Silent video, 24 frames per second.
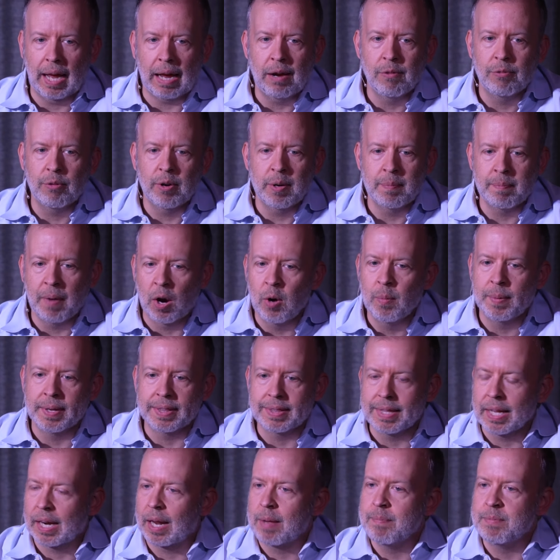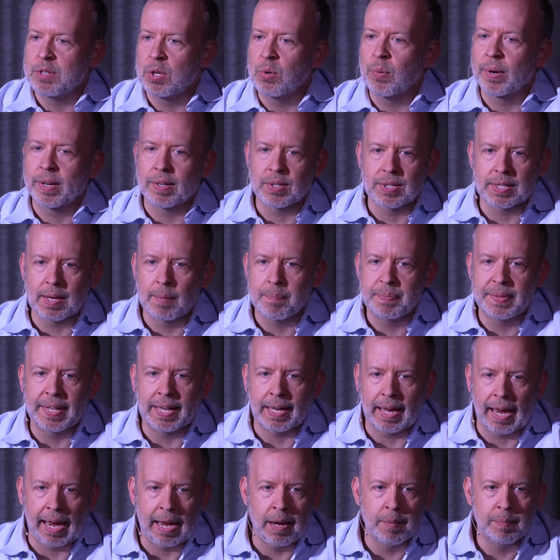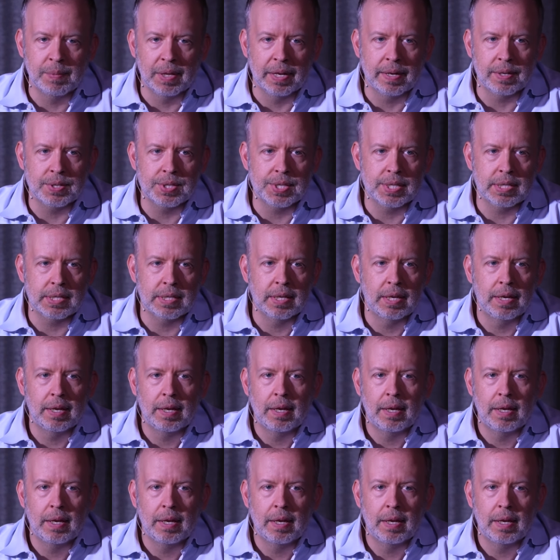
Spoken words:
every moment that I'm doing something aimless